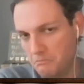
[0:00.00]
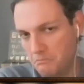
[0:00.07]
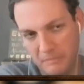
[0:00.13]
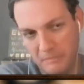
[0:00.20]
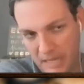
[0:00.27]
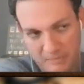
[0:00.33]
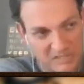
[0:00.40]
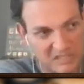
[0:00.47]

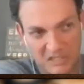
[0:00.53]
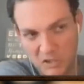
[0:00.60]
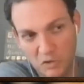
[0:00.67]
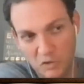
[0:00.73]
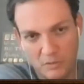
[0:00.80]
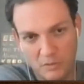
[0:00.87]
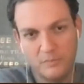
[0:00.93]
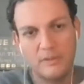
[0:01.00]
perhaps in
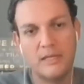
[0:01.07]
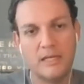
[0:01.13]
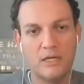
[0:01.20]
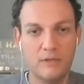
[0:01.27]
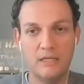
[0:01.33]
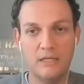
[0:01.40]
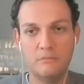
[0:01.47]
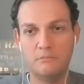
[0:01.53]
Europe, we
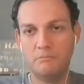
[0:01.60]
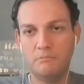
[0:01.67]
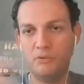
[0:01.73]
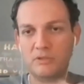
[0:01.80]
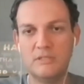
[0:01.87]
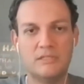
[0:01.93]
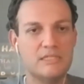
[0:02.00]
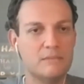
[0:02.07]
can
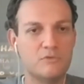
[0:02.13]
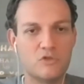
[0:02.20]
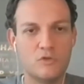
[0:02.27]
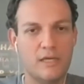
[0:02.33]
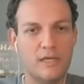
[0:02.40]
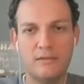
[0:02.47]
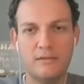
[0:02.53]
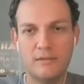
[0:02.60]
put the teams
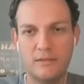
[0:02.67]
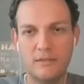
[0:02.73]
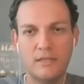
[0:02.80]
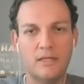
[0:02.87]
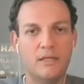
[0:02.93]
together,